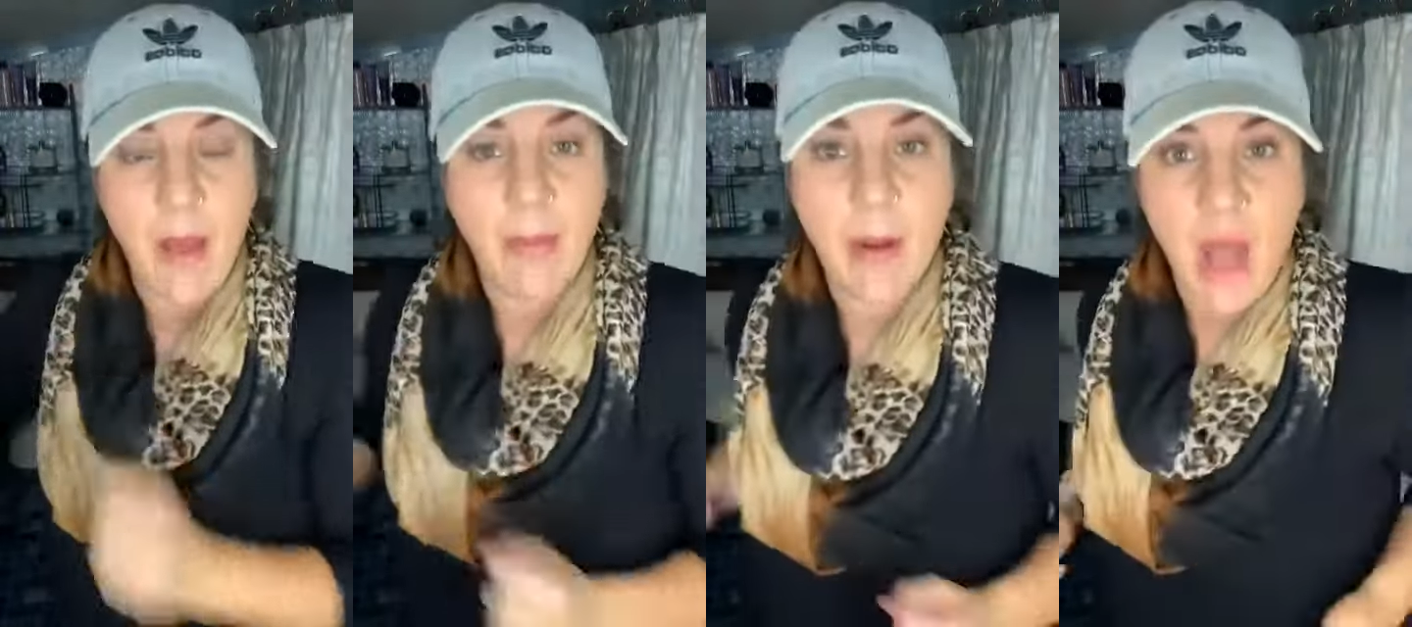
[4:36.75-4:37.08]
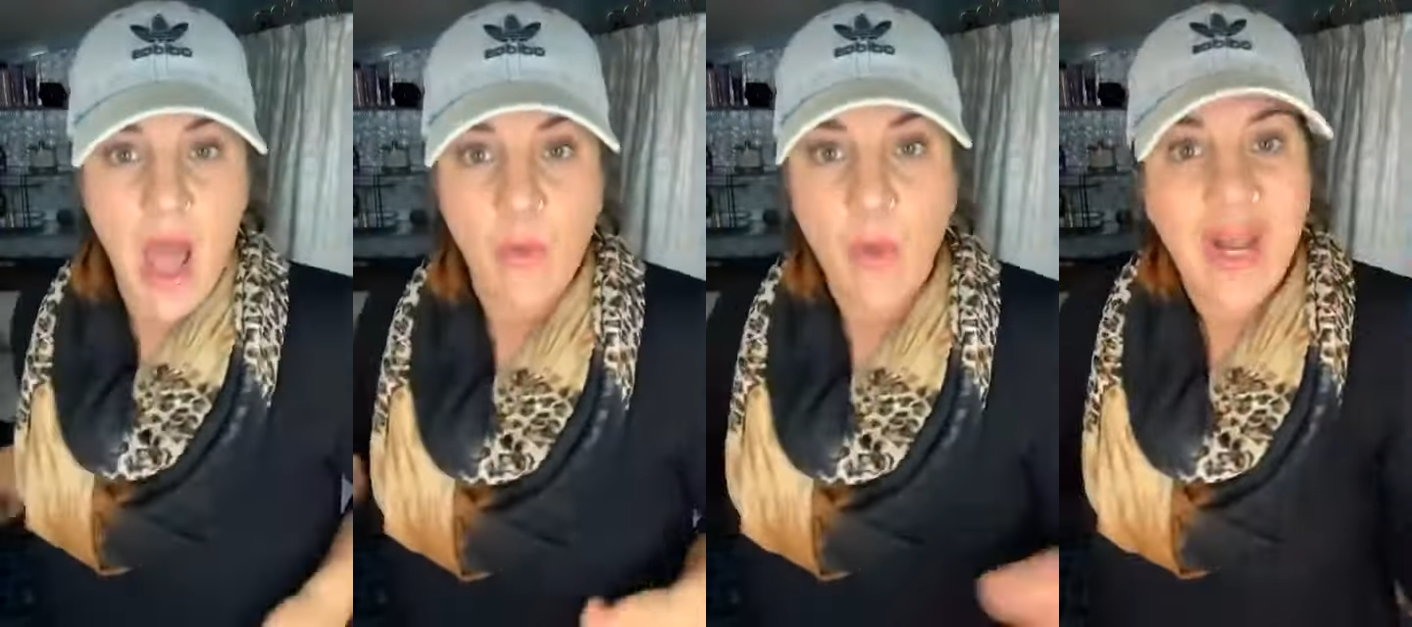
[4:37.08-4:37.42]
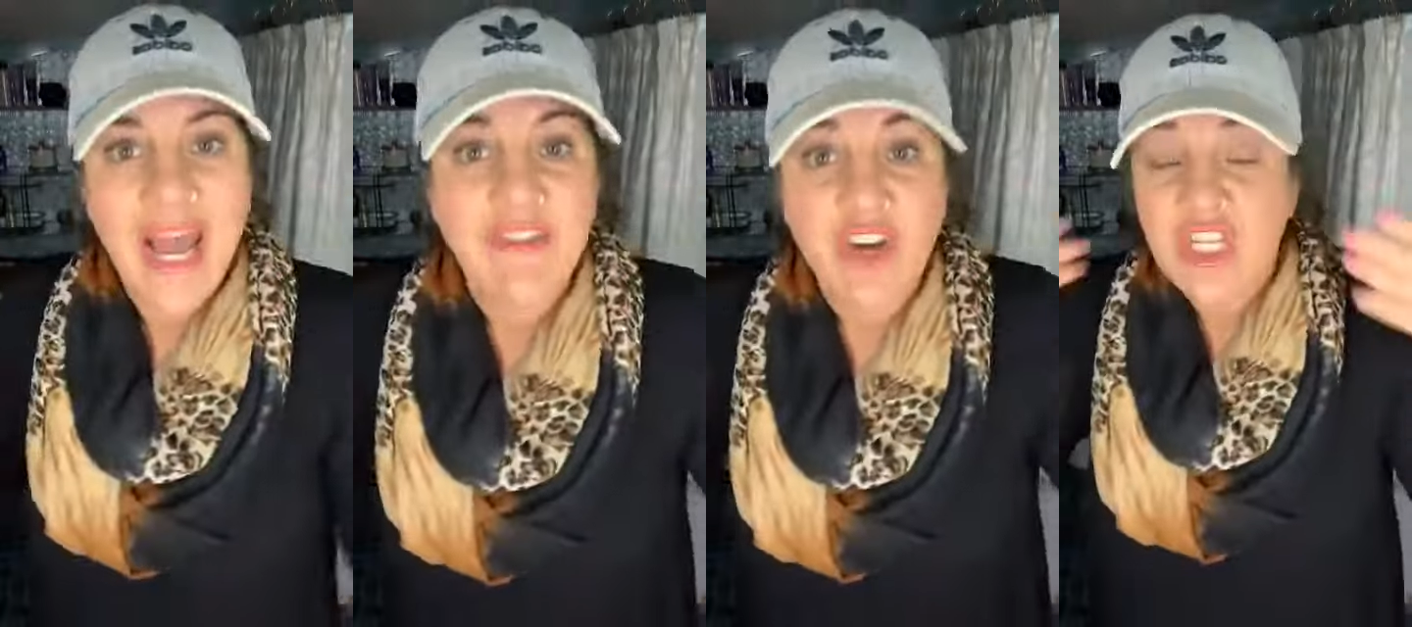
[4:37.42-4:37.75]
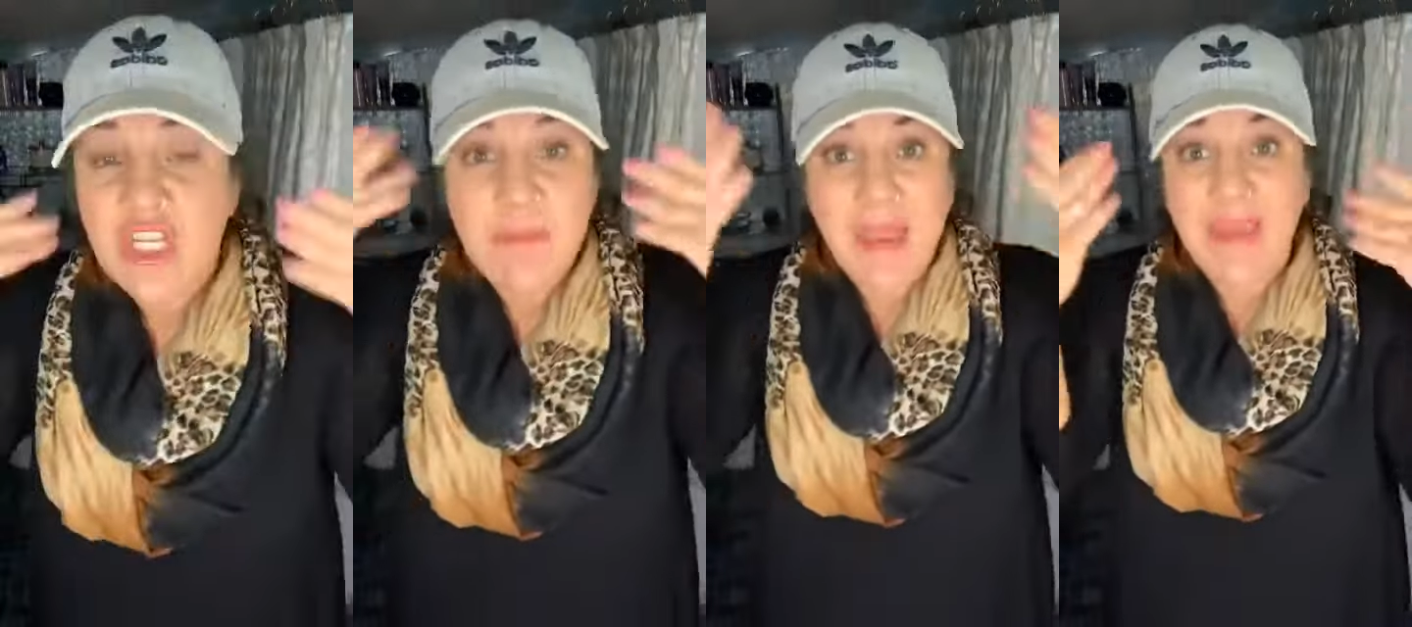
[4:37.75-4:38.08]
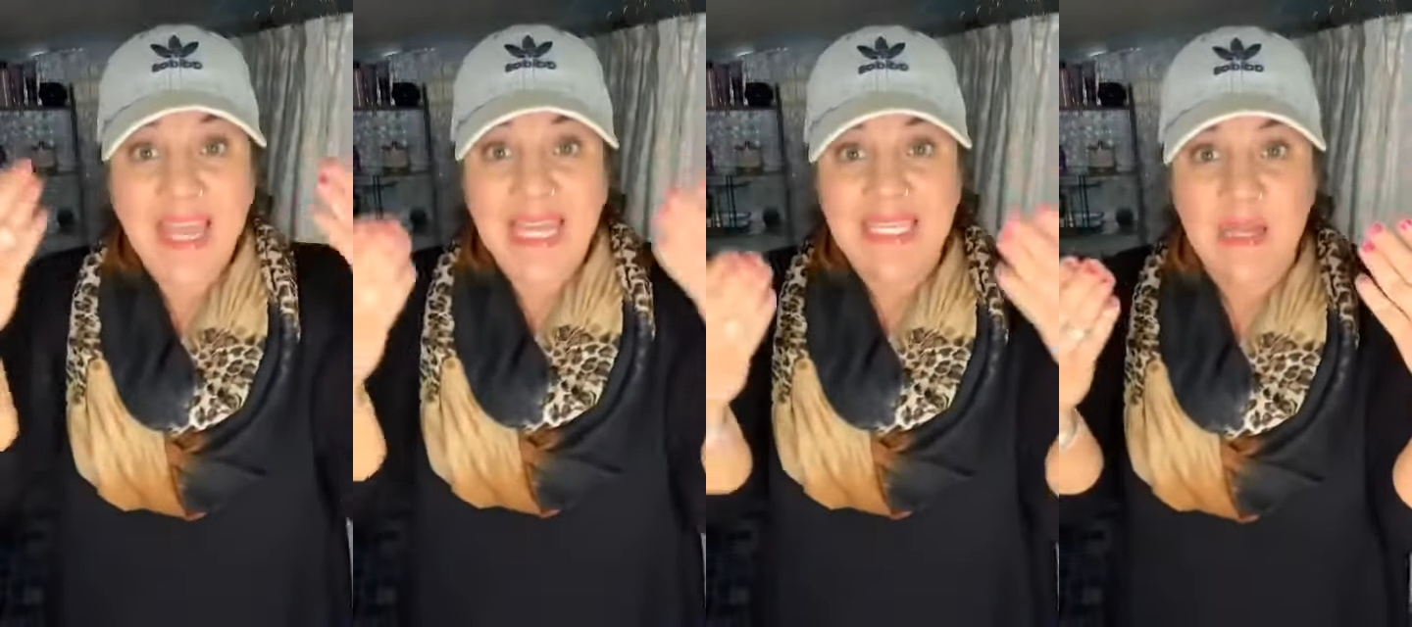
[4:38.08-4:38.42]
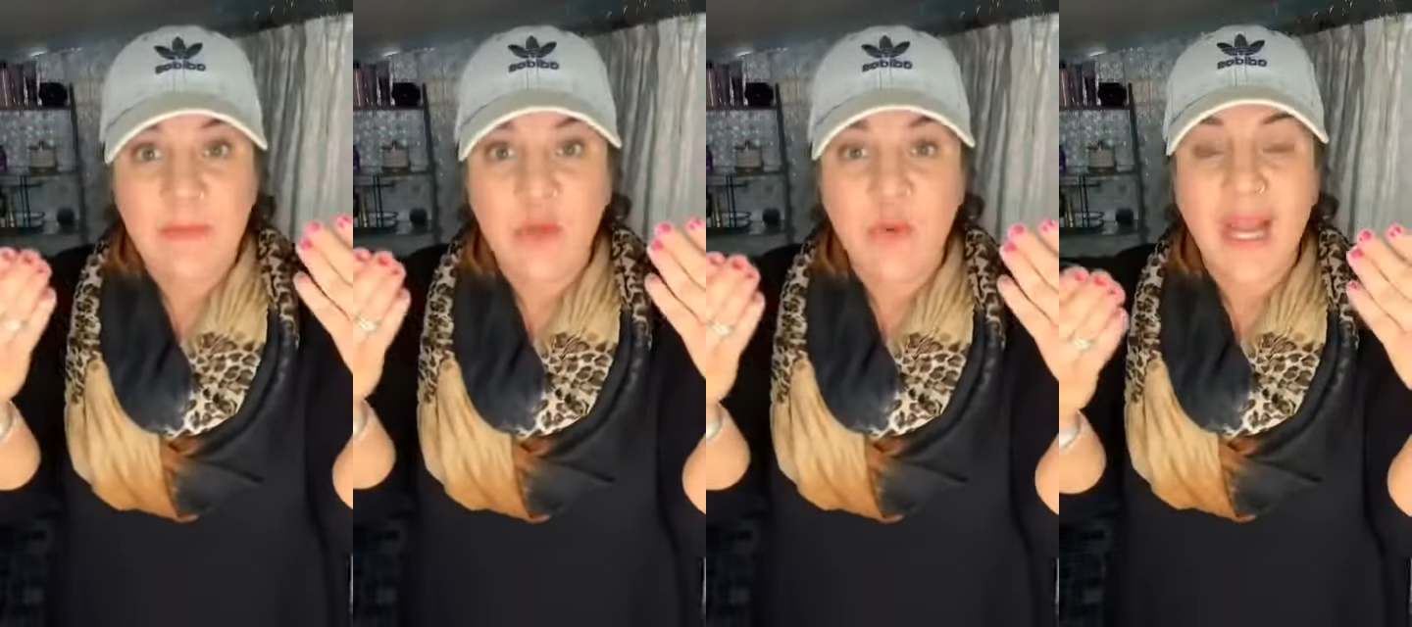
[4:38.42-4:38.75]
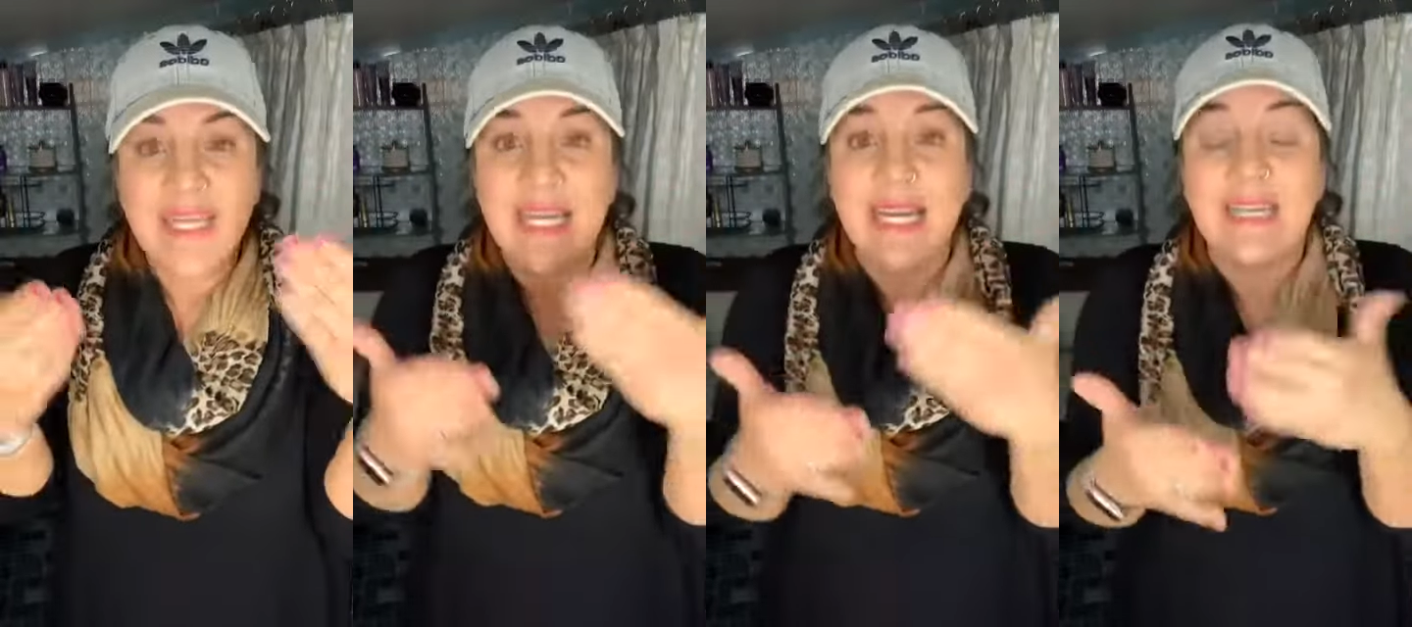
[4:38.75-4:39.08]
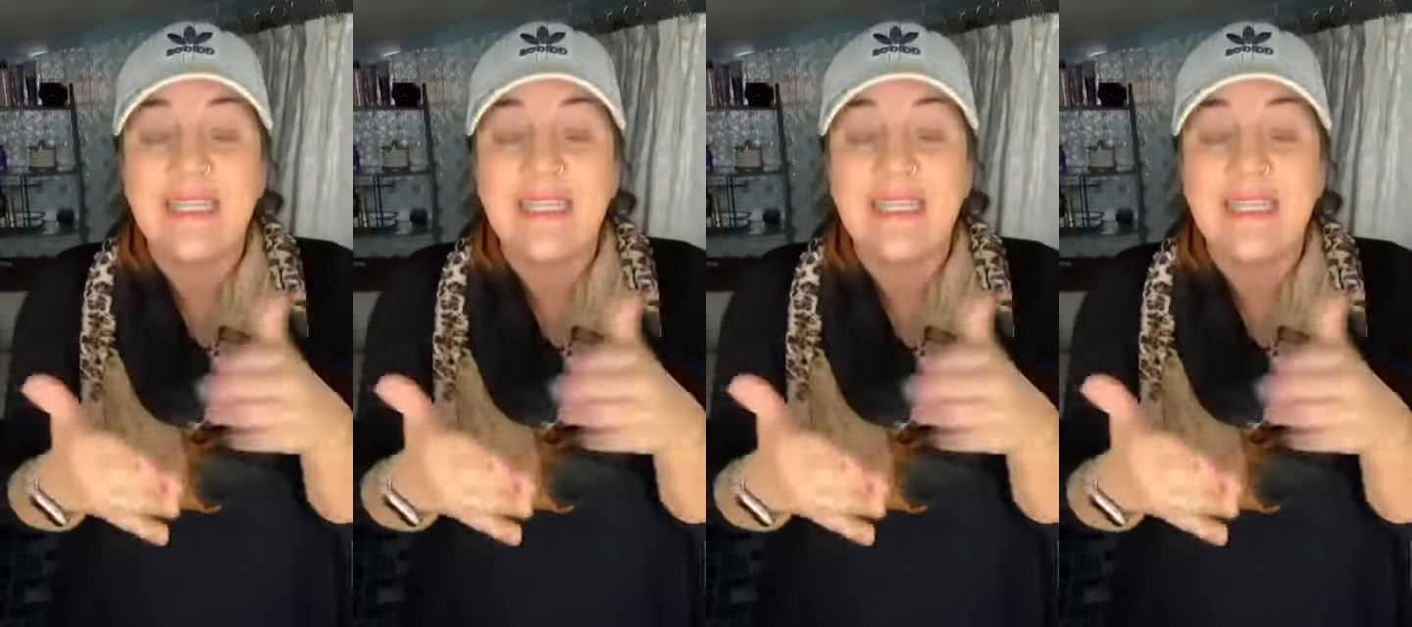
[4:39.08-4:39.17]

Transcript: blah, whatever to maybe get some new ideas.